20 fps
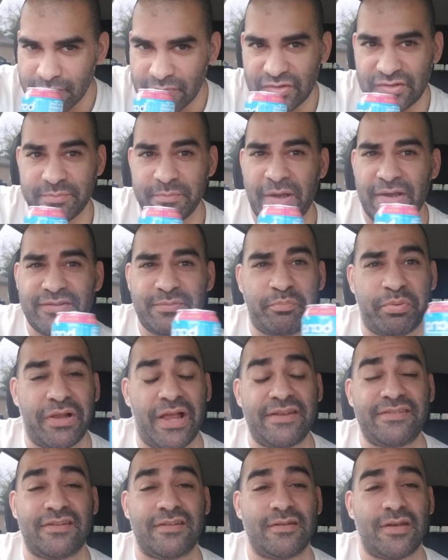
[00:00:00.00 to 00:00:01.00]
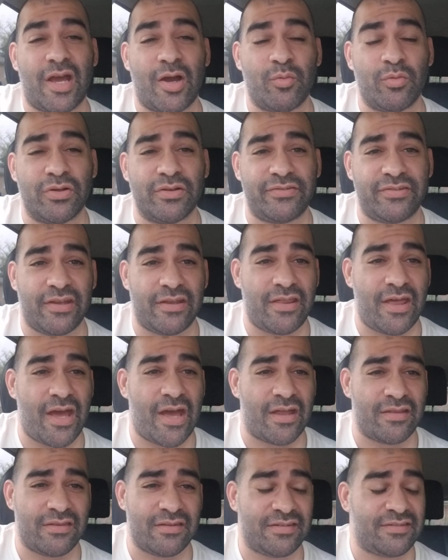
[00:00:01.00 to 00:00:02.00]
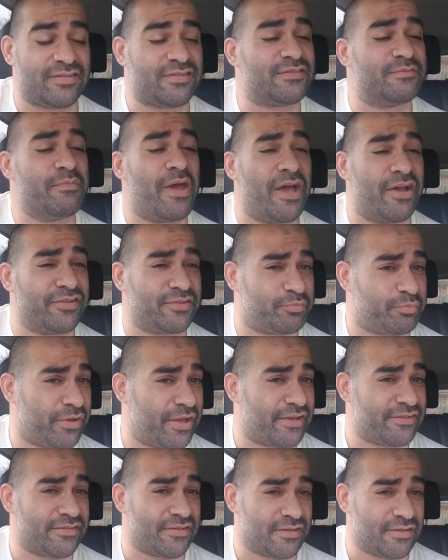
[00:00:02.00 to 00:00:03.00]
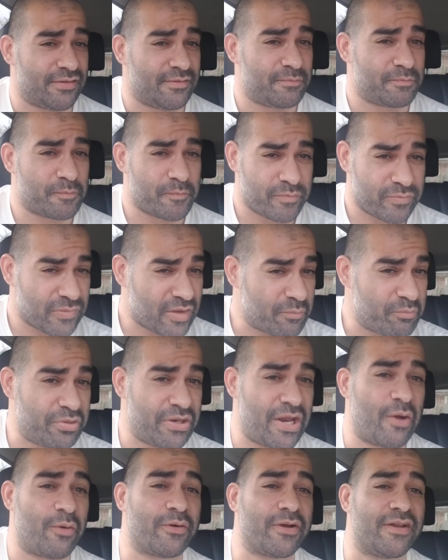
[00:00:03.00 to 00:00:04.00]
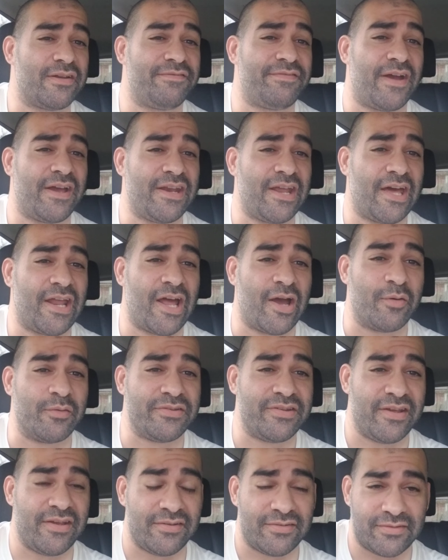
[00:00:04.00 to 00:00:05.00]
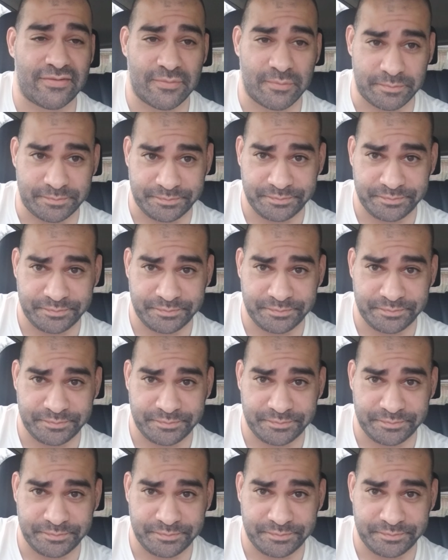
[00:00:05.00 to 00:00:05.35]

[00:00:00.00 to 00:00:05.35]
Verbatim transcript: Smells pleasant, I will say that. This smells pleasant, but now we're going to find out how it tastes.